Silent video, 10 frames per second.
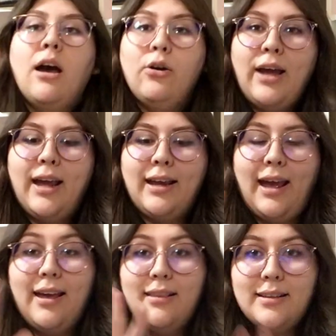Okay,
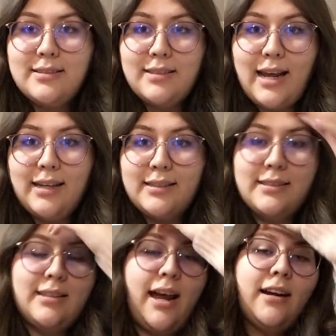and this next
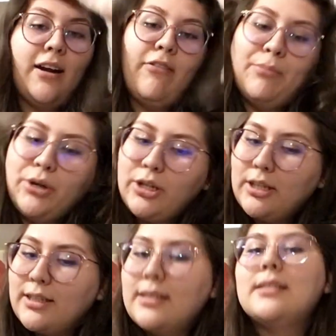stack of
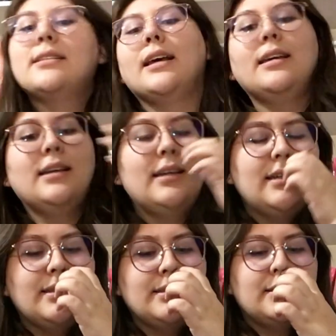books
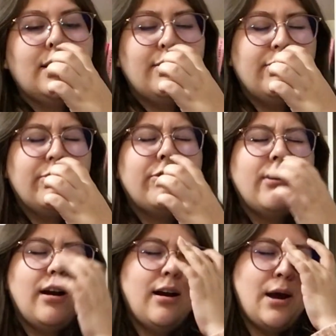is
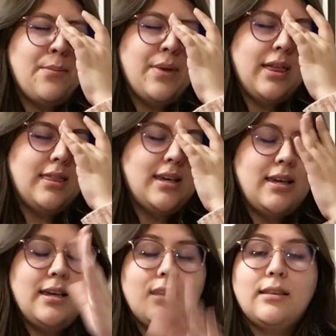from
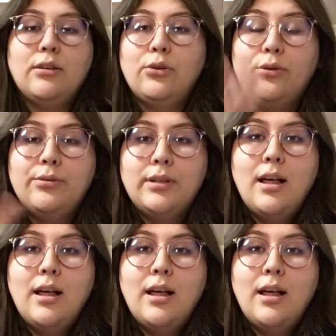the little